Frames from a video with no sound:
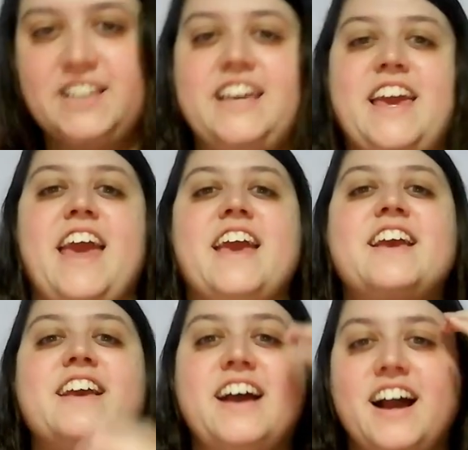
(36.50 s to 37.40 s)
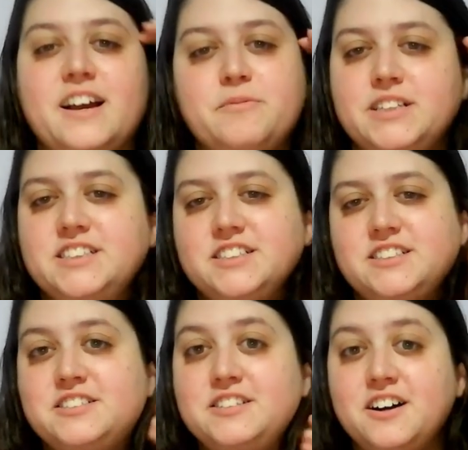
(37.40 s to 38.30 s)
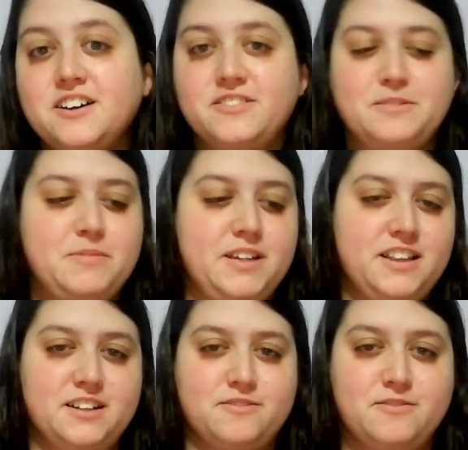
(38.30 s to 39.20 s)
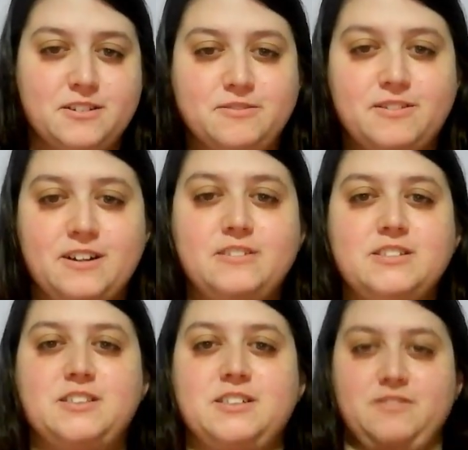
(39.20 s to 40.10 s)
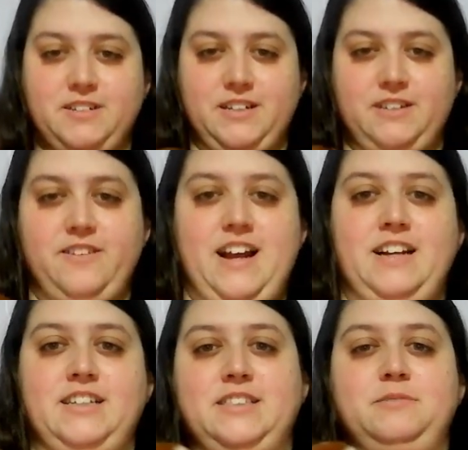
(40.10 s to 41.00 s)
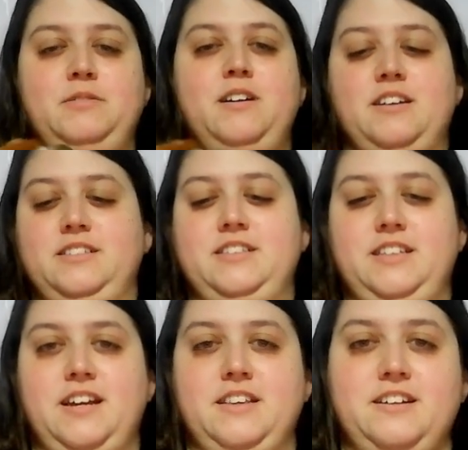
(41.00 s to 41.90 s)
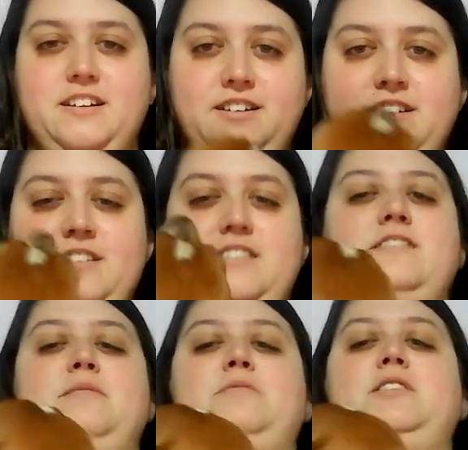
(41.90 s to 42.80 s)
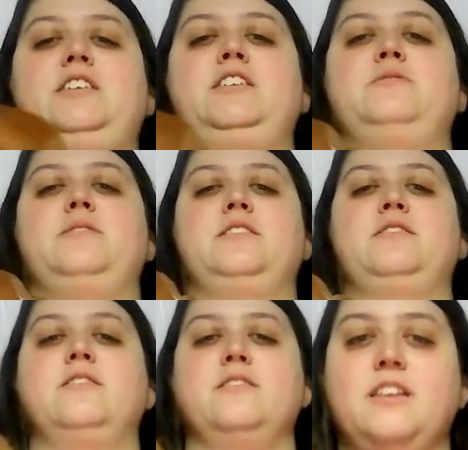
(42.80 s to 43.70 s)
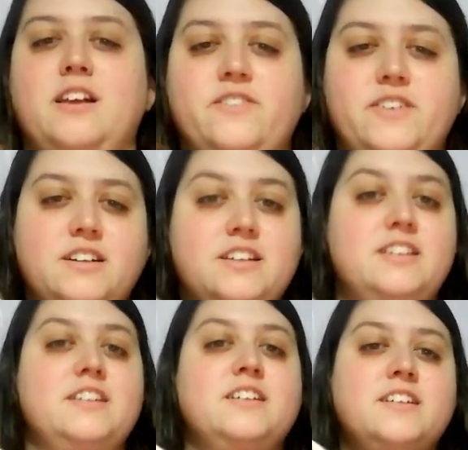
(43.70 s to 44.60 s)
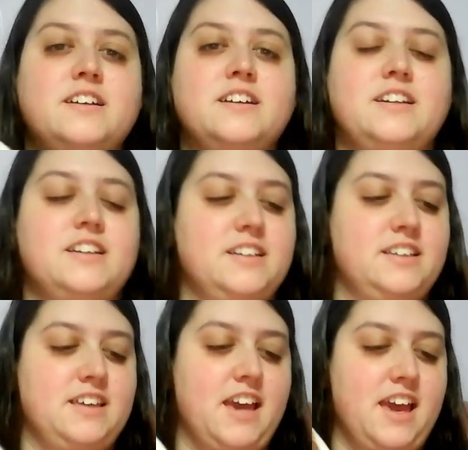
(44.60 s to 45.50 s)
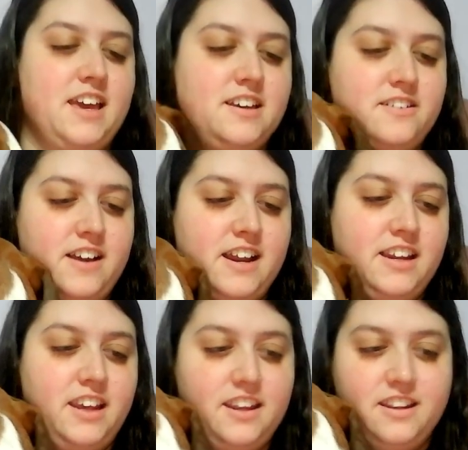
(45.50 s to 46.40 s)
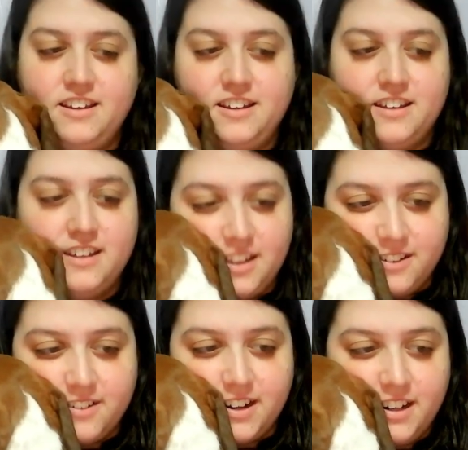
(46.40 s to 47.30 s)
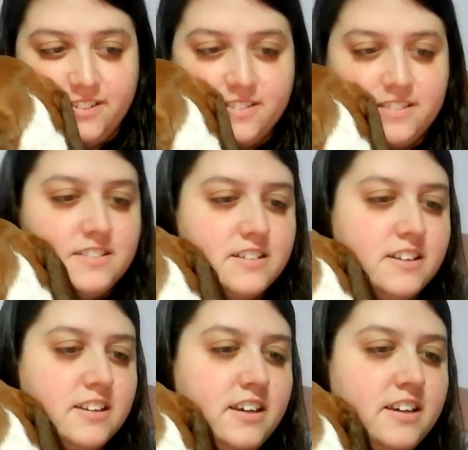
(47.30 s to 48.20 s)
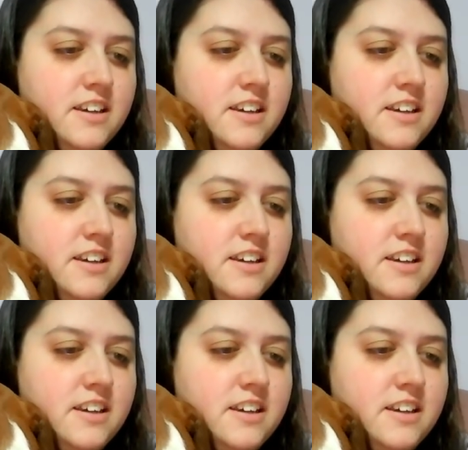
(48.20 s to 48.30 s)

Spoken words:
Okay, I have my sister's dog with me, the Roro, so we're going to react to some dogs together. Except she just wants all the lovin'. Okay, ready? Are you ready, girly?